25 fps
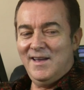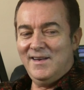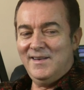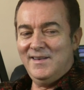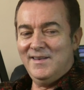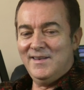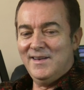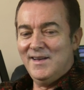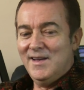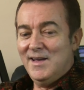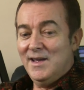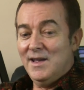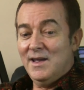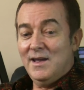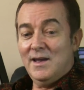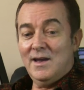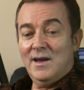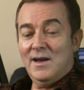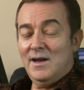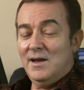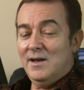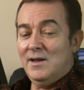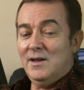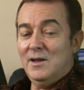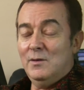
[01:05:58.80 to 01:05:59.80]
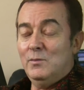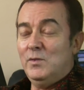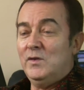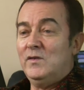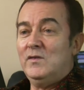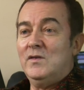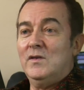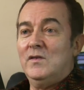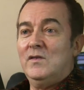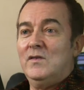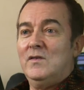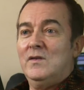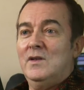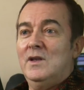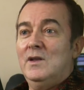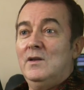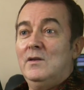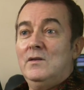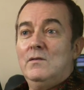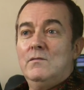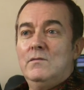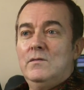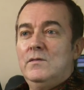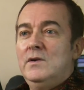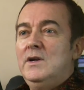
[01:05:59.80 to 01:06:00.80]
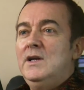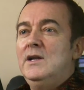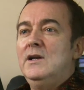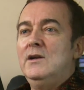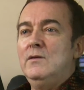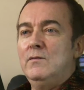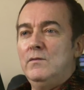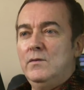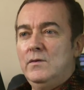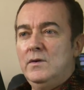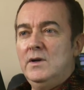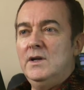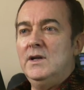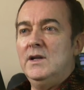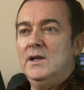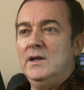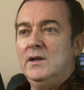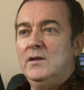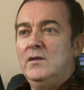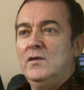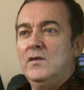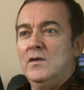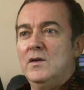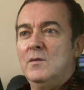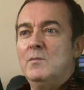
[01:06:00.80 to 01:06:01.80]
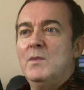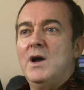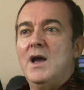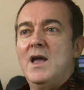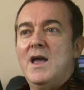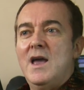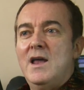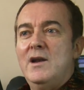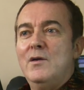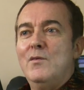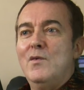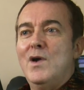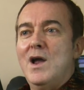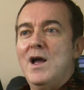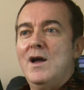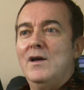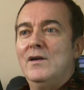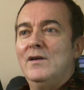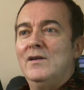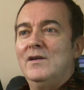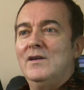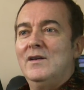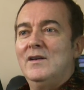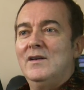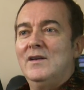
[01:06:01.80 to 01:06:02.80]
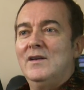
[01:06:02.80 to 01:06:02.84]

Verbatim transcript: and uh, it was just it really really turned my head around,